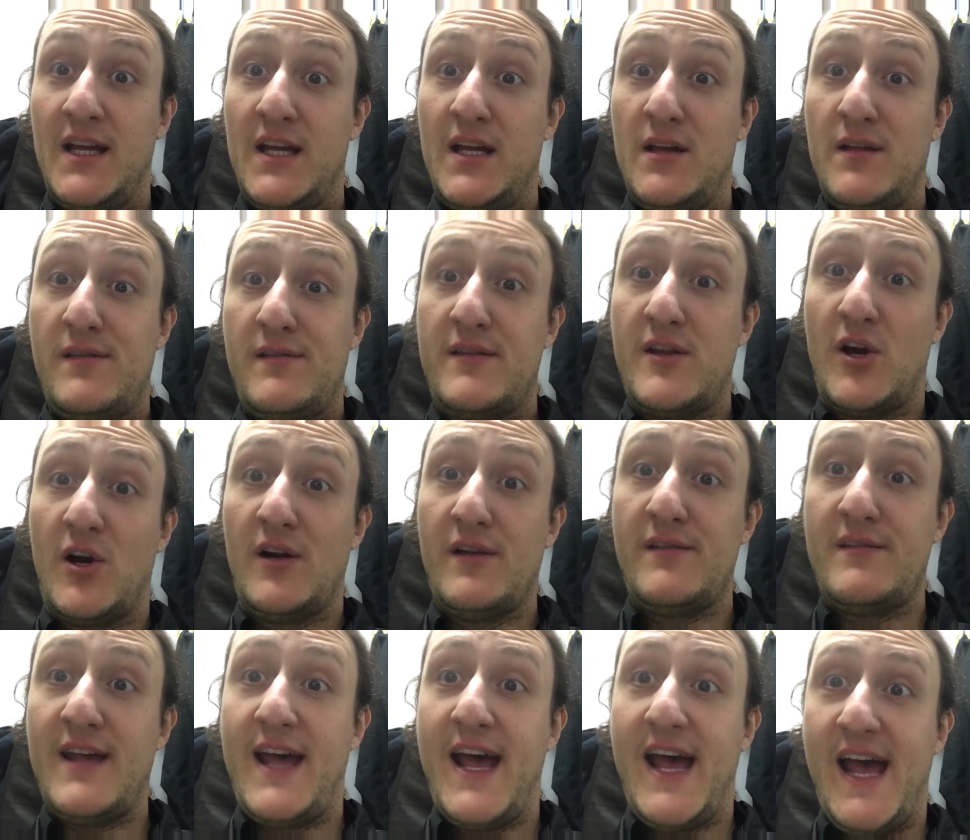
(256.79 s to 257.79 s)
starts
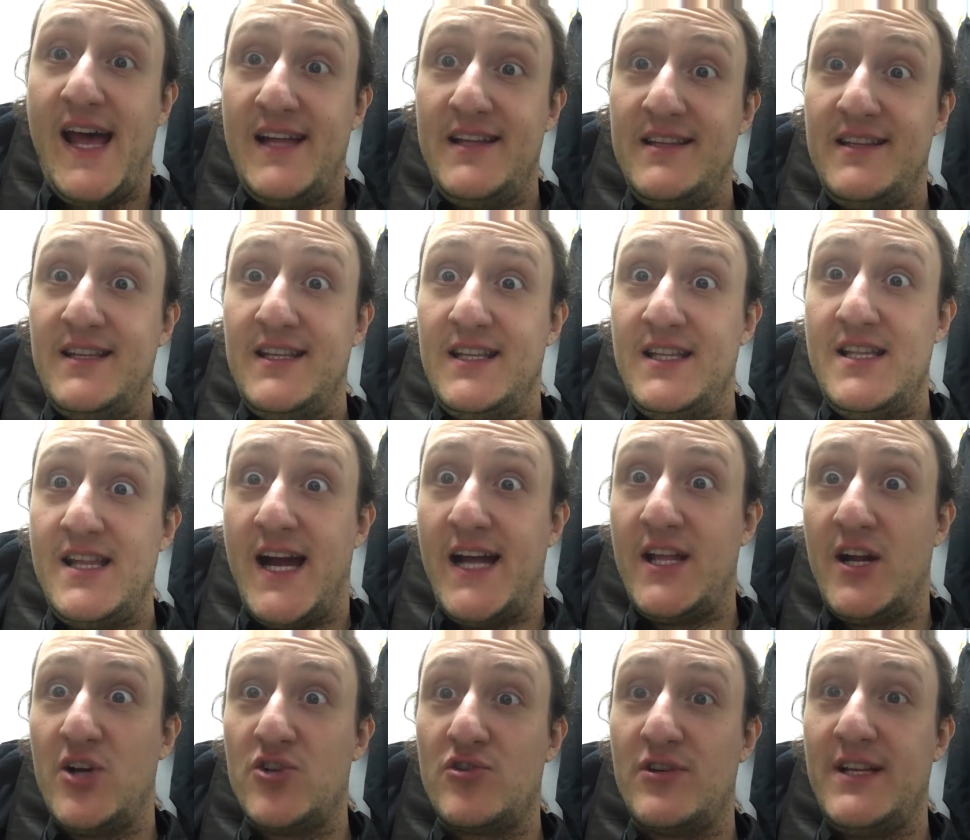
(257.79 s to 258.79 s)
at
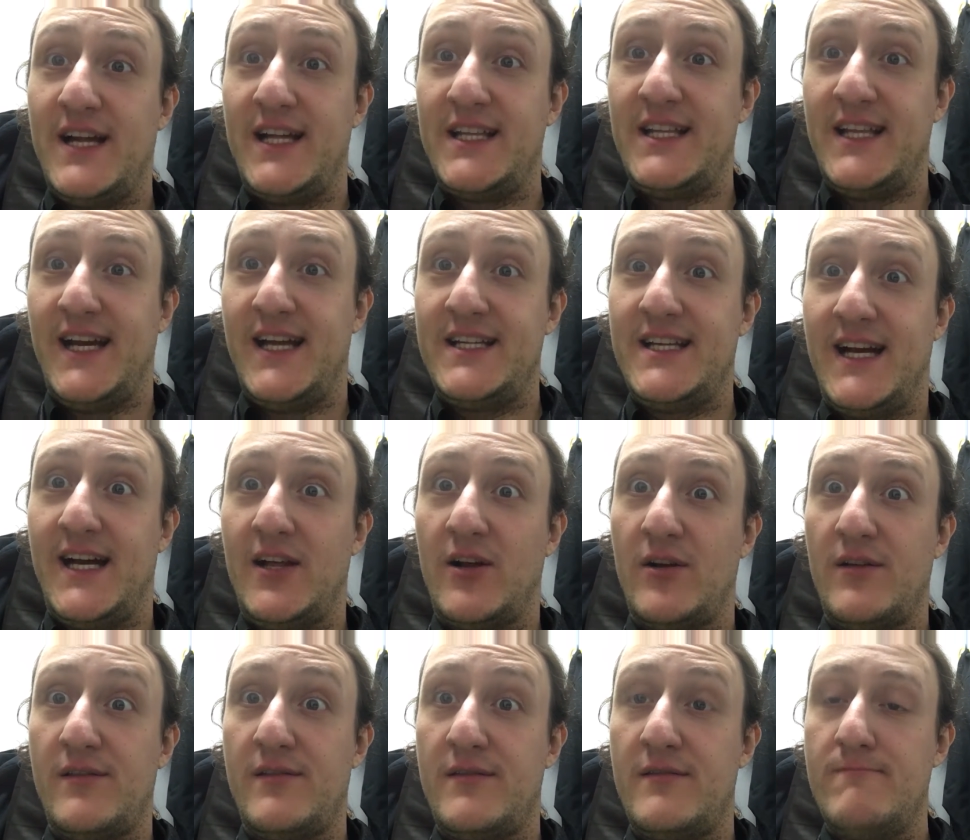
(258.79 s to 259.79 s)

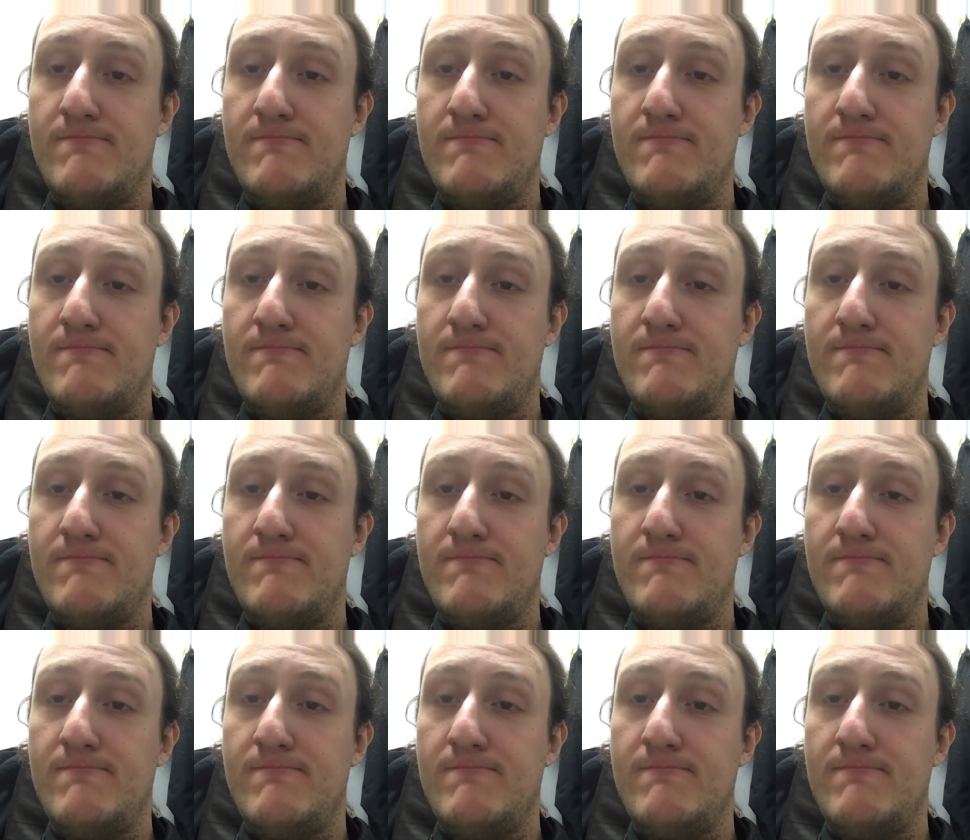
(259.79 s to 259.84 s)
$999,